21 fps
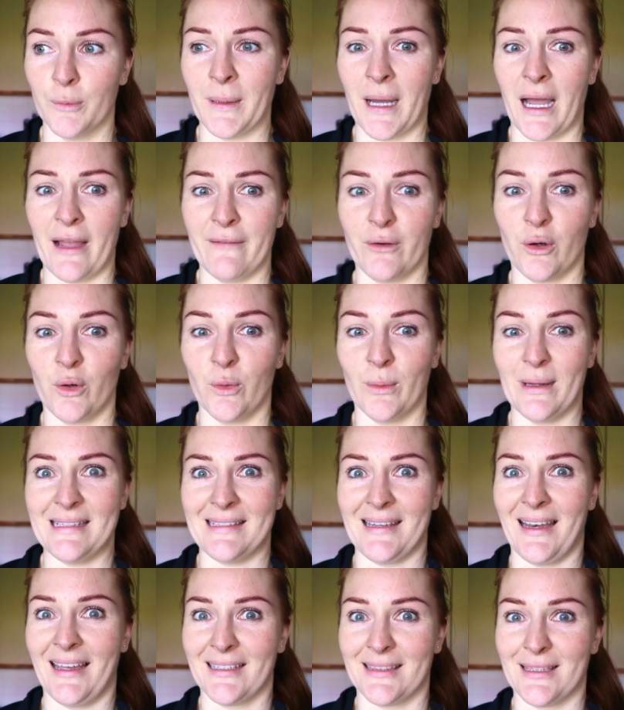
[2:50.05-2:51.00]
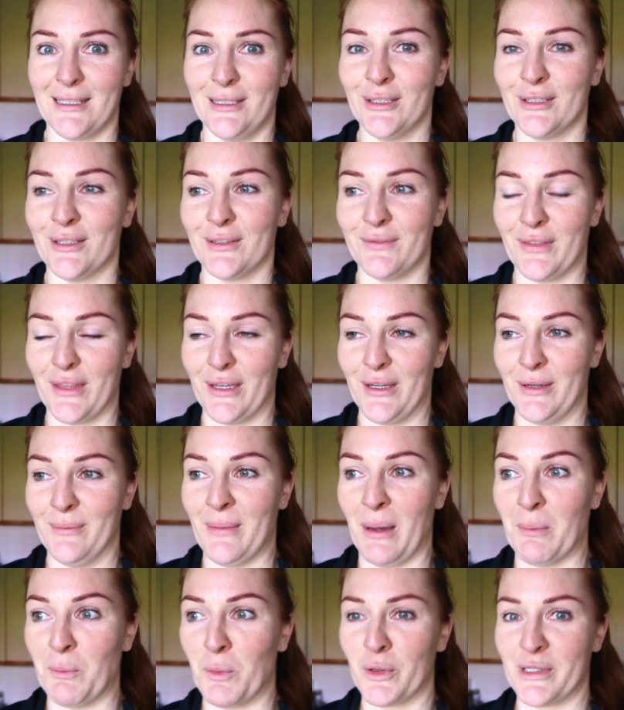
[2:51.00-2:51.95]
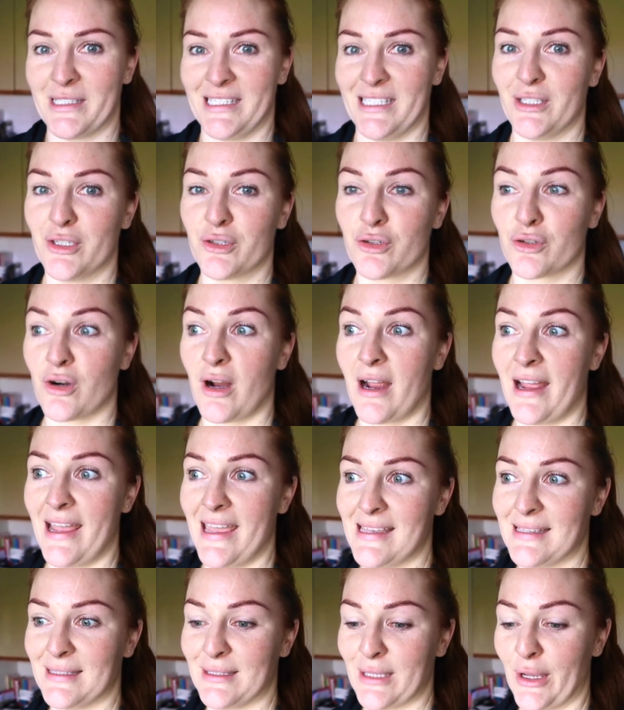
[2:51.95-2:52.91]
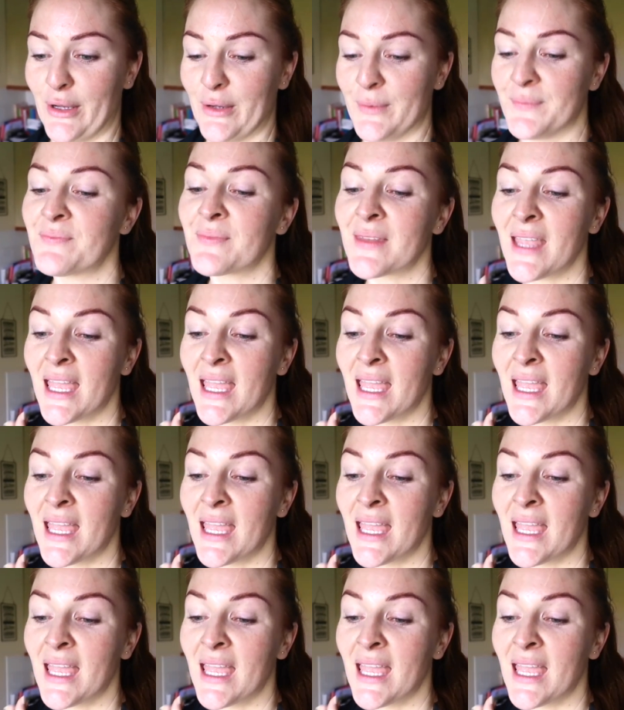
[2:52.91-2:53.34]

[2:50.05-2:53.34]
but I've always liked the look of them and wanted to try it, so